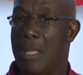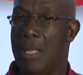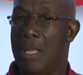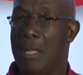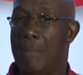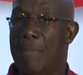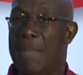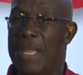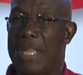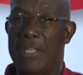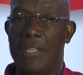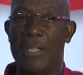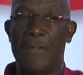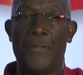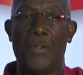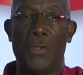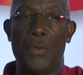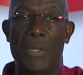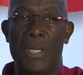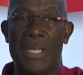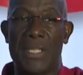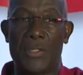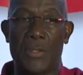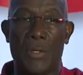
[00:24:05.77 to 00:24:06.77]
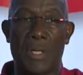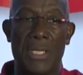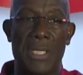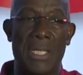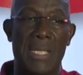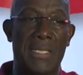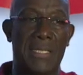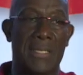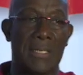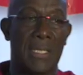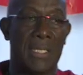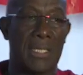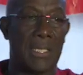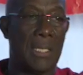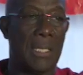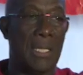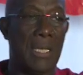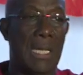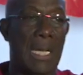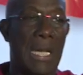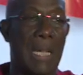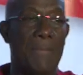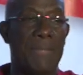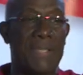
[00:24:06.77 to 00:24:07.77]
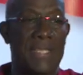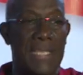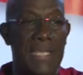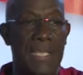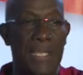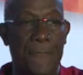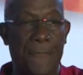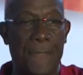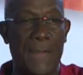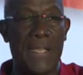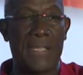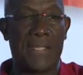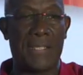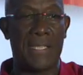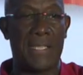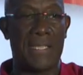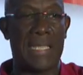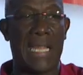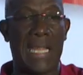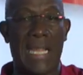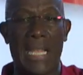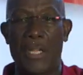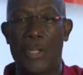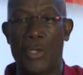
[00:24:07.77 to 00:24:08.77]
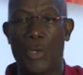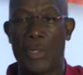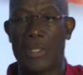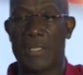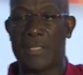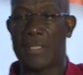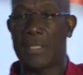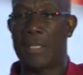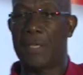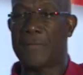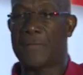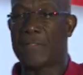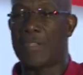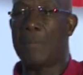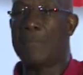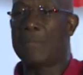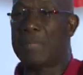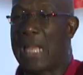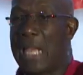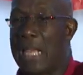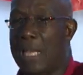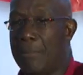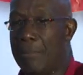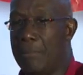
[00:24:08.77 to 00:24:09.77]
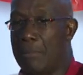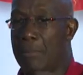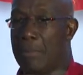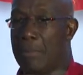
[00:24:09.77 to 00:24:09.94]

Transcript: Many of you in this audience, I'm seeing faces that I know served some time.